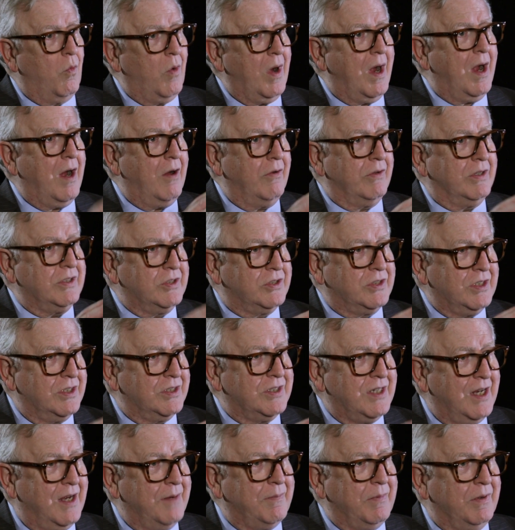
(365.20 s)
wow, this
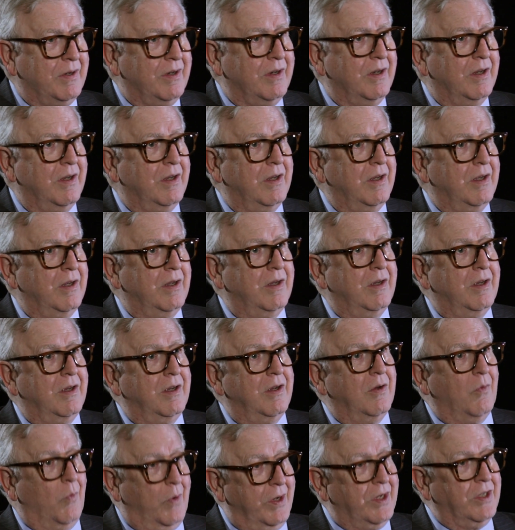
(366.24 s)
just happened,
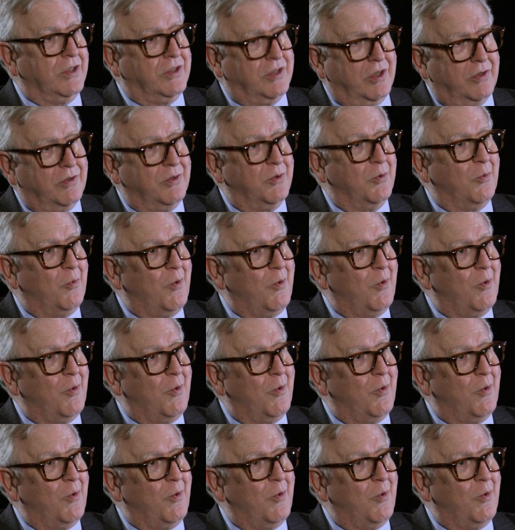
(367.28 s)
we can tell you